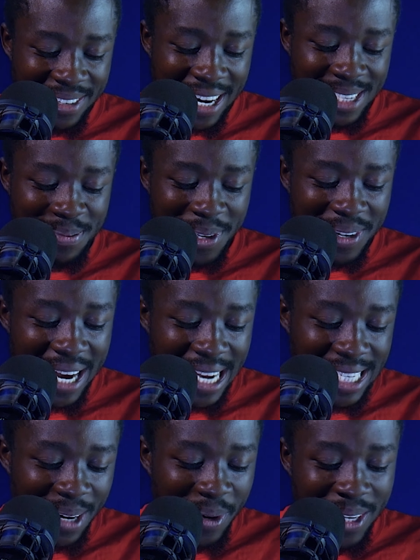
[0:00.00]
trust me, you
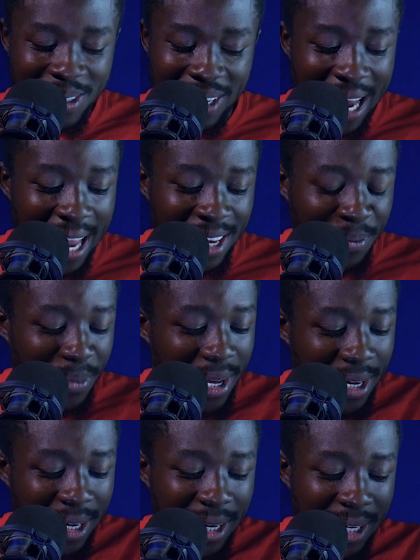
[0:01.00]
guys are going to like him.
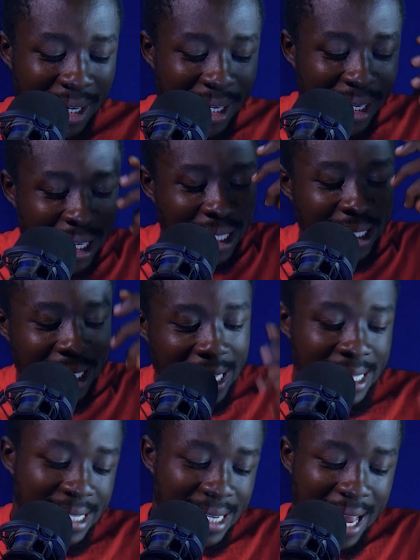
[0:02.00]

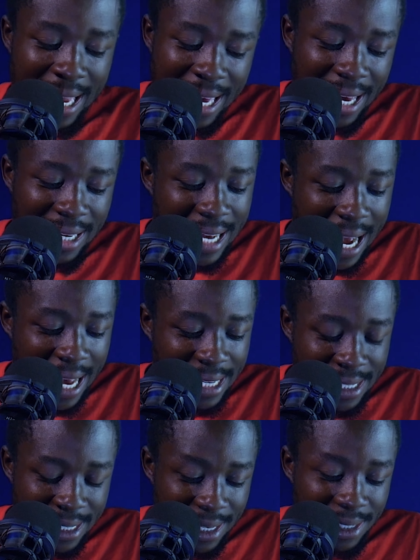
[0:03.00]
This again,
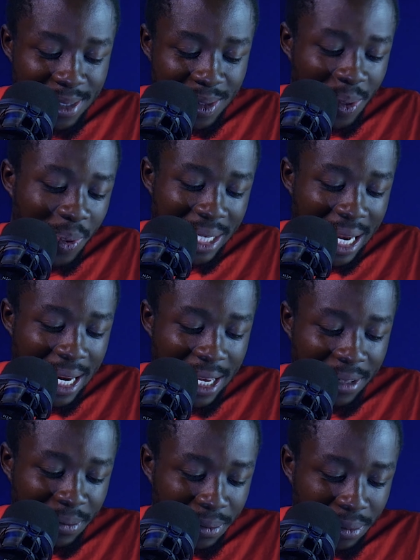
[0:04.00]
guys, is totally